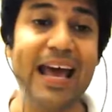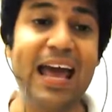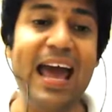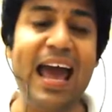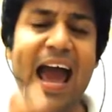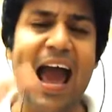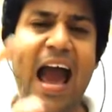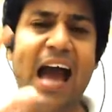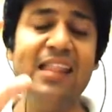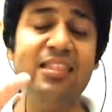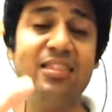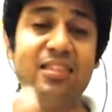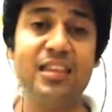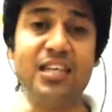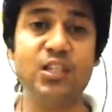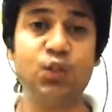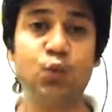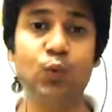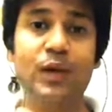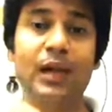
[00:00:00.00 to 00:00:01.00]
and this
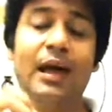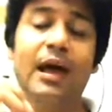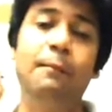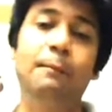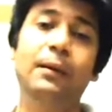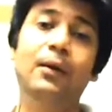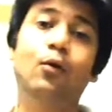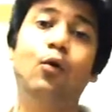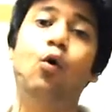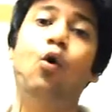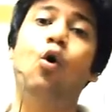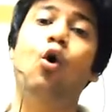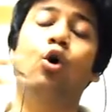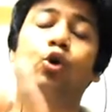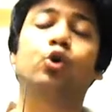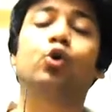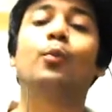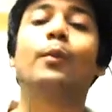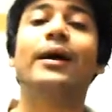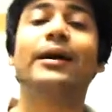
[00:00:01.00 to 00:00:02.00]
will happen
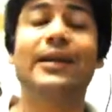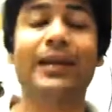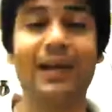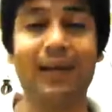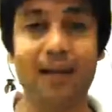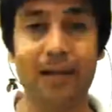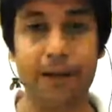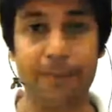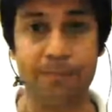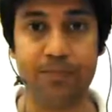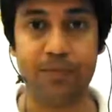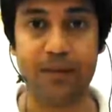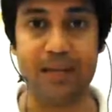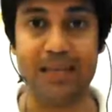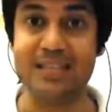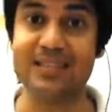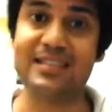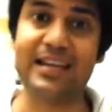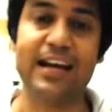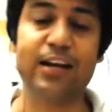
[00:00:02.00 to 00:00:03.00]
automatically
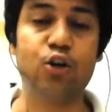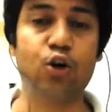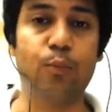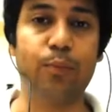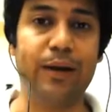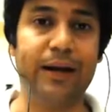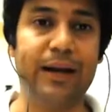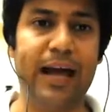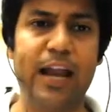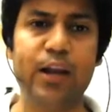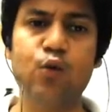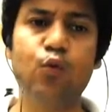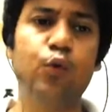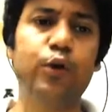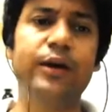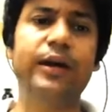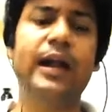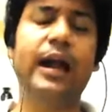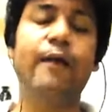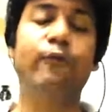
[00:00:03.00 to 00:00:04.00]
inside your brain, and you wouldn't
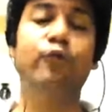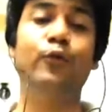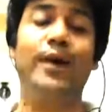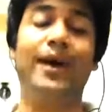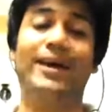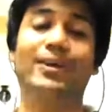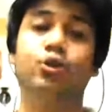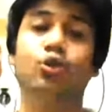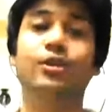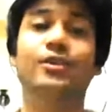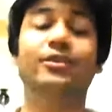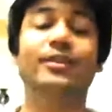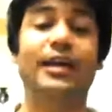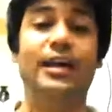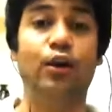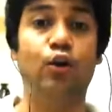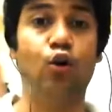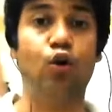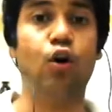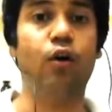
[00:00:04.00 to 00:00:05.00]
have to actually
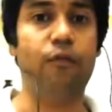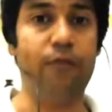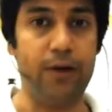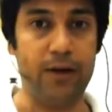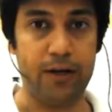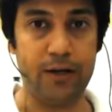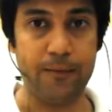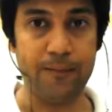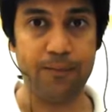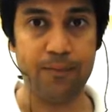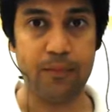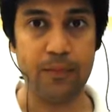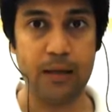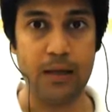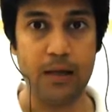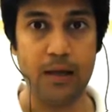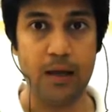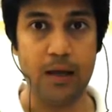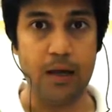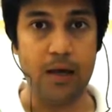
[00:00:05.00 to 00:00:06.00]
think of it,
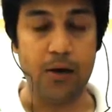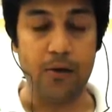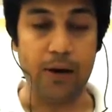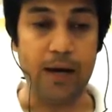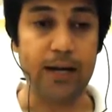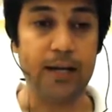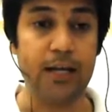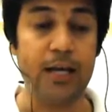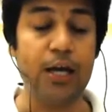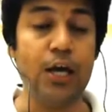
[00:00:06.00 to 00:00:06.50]
right?